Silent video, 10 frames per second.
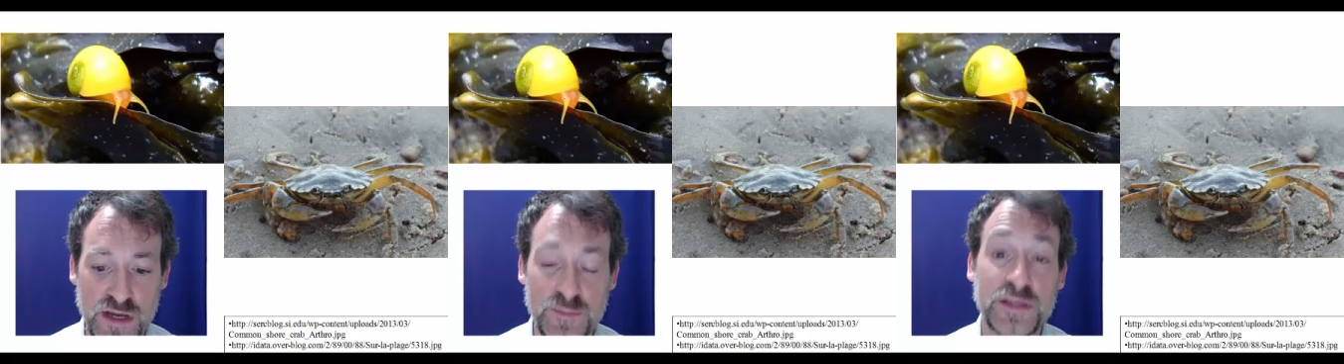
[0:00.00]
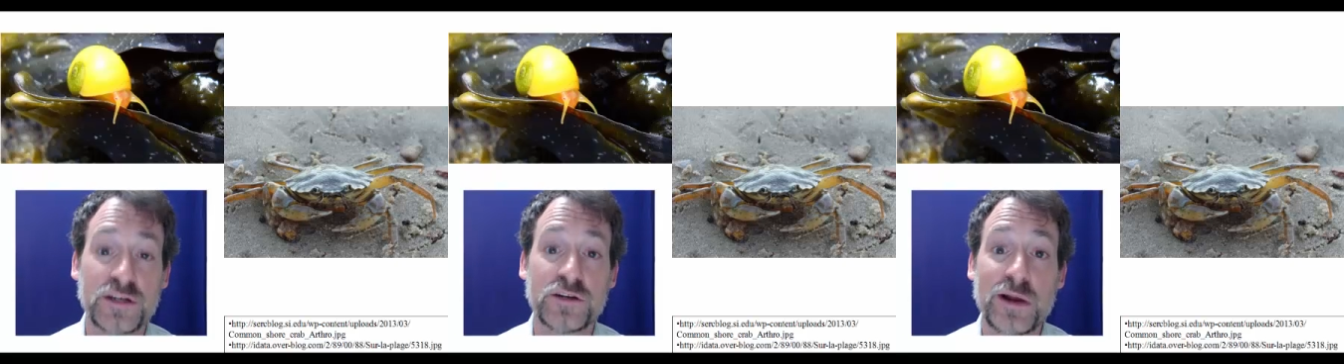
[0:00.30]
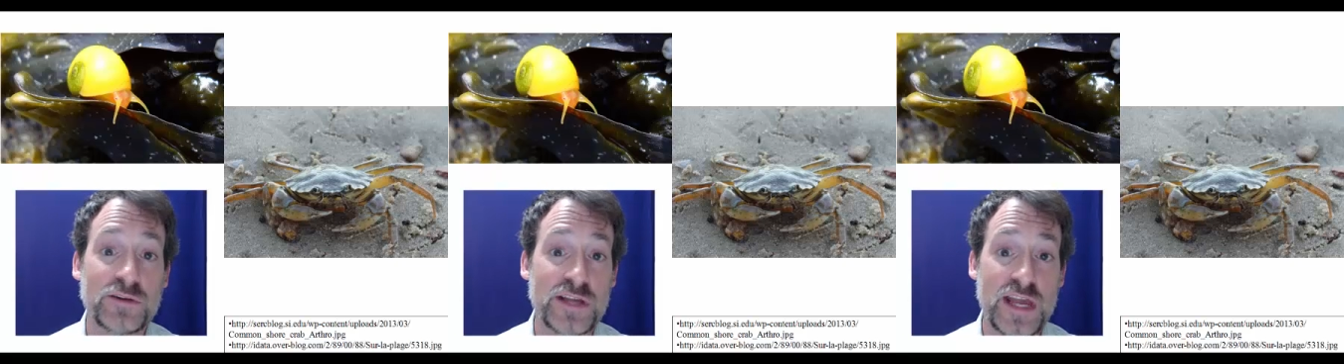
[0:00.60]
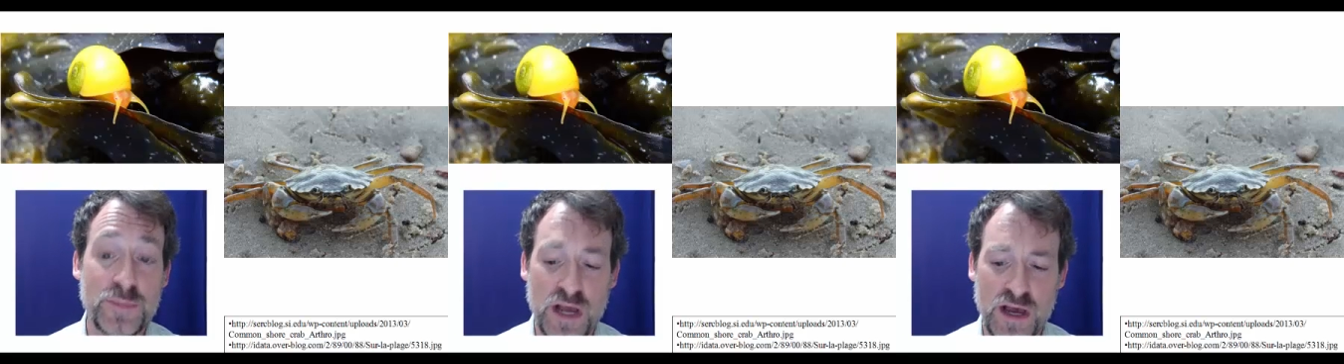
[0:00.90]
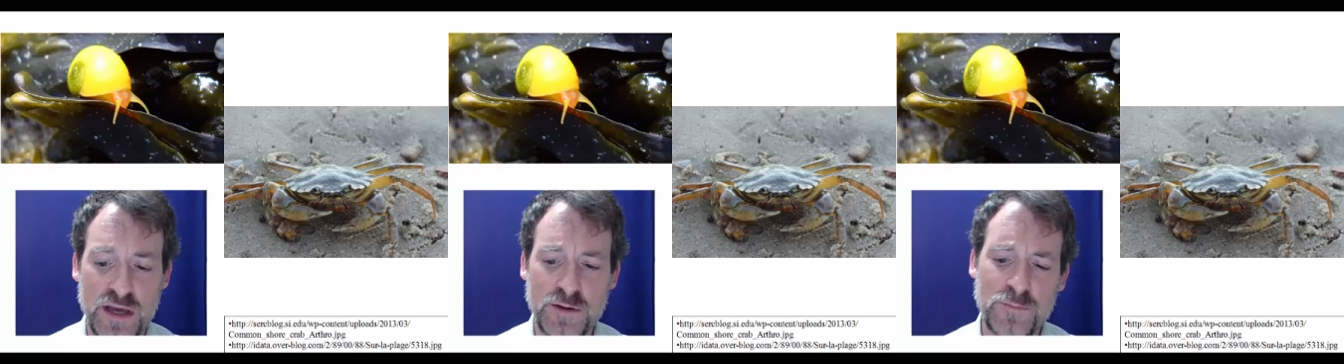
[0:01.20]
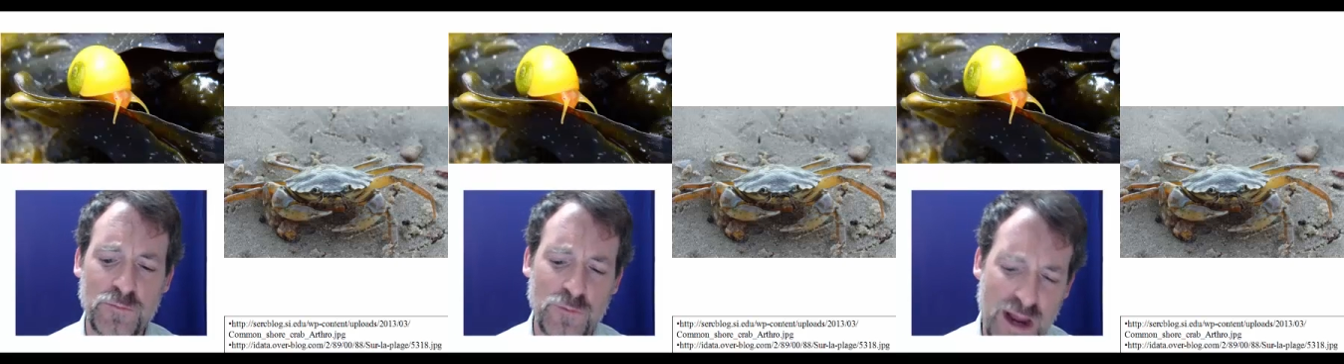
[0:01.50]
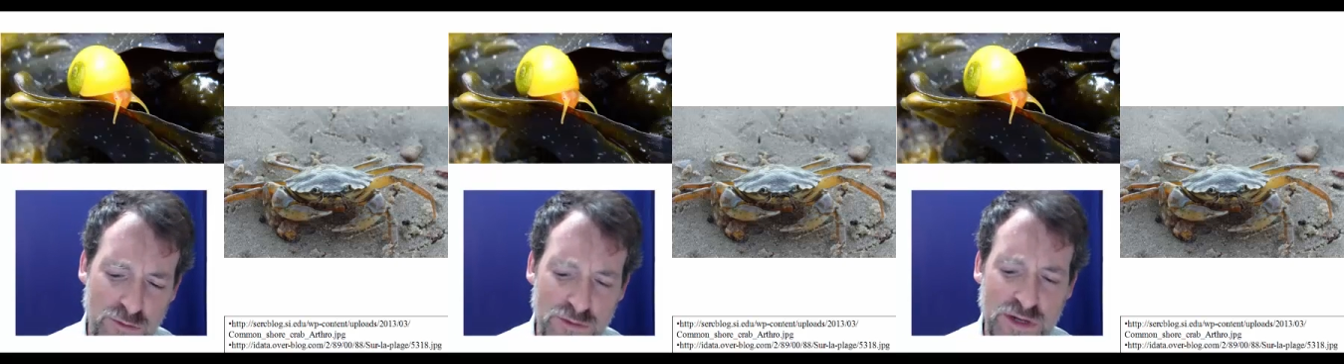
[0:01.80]
made it around Cape Cod
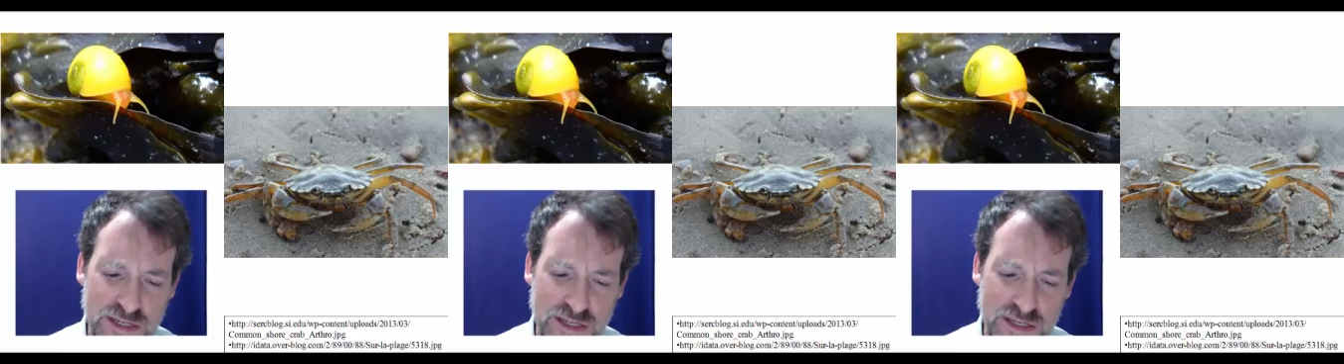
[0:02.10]
around